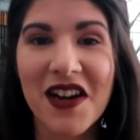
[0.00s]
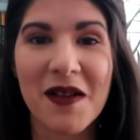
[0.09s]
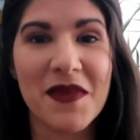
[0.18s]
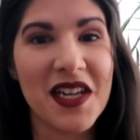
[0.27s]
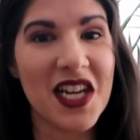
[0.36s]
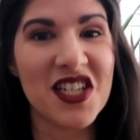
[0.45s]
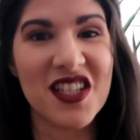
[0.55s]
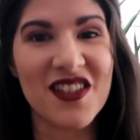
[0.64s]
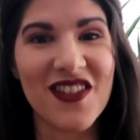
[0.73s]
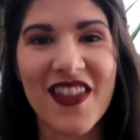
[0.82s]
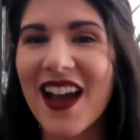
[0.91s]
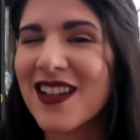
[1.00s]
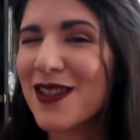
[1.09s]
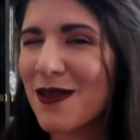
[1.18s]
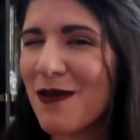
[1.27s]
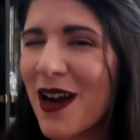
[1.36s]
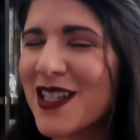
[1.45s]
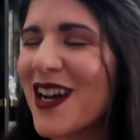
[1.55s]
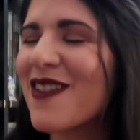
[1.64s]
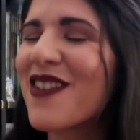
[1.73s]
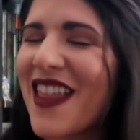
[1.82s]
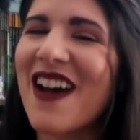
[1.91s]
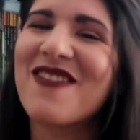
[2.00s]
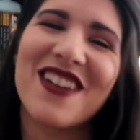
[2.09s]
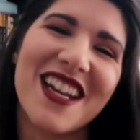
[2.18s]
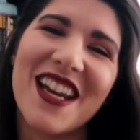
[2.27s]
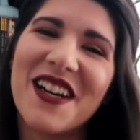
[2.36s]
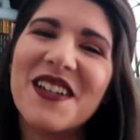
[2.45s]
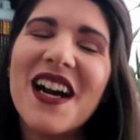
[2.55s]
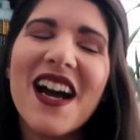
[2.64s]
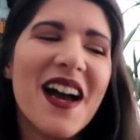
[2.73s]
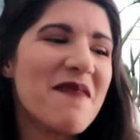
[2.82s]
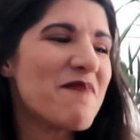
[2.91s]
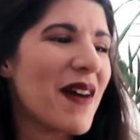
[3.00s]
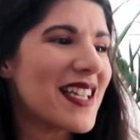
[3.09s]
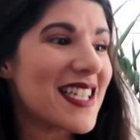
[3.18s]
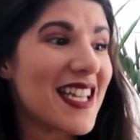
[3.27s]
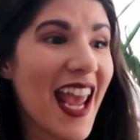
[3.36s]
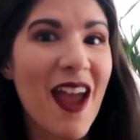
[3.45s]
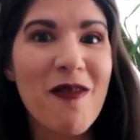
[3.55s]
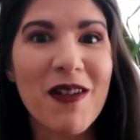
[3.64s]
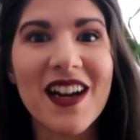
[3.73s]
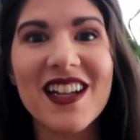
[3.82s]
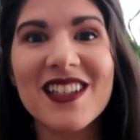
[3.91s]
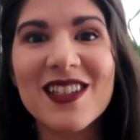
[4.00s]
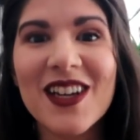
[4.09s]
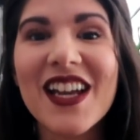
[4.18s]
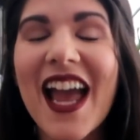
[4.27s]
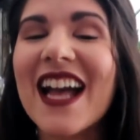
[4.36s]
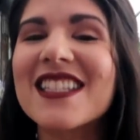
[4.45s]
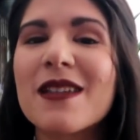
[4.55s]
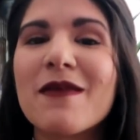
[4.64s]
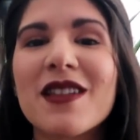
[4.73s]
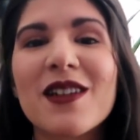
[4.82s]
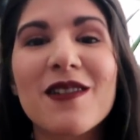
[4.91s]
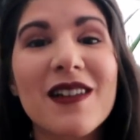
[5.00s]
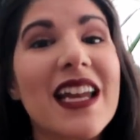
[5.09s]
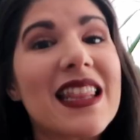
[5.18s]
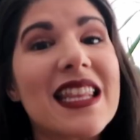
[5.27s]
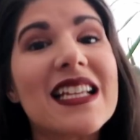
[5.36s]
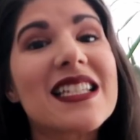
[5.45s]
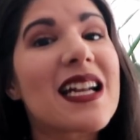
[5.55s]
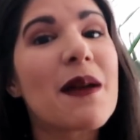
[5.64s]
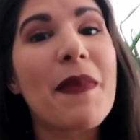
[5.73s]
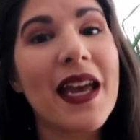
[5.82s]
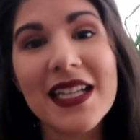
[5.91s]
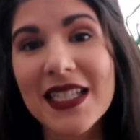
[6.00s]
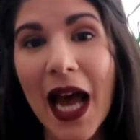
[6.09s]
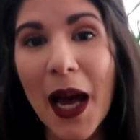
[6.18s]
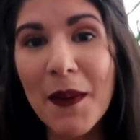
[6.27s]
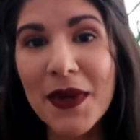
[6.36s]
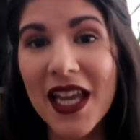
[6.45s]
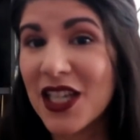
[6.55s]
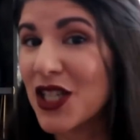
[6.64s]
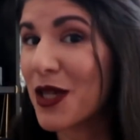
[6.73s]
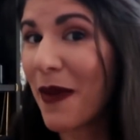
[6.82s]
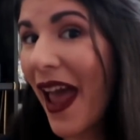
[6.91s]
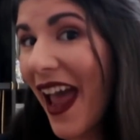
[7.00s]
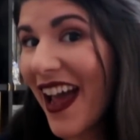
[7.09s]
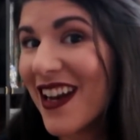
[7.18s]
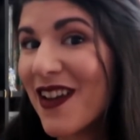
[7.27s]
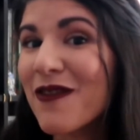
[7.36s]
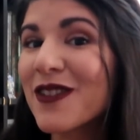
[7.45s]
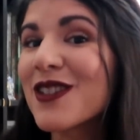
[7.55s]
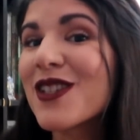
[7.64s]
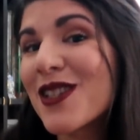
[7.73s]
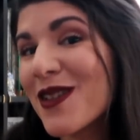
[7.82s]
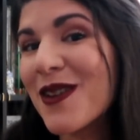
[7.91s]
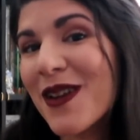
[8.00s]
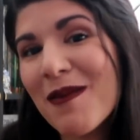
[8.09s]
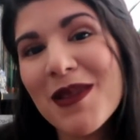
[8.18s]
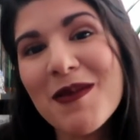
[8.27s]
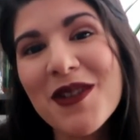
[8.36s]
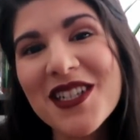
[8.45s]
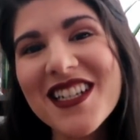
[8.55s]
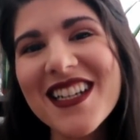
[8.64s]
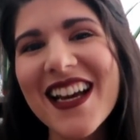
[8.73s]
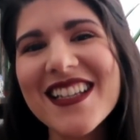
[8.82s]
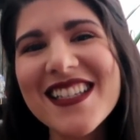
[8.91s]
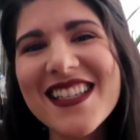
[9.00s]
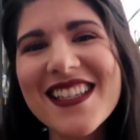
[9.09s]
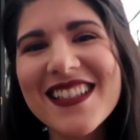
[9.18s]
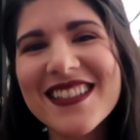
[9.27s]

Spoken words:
of recommendations for that, so watch out for that video. But today we're gonna look at some of the great things that I picked up in Japan for Studio Ghibli merchandise.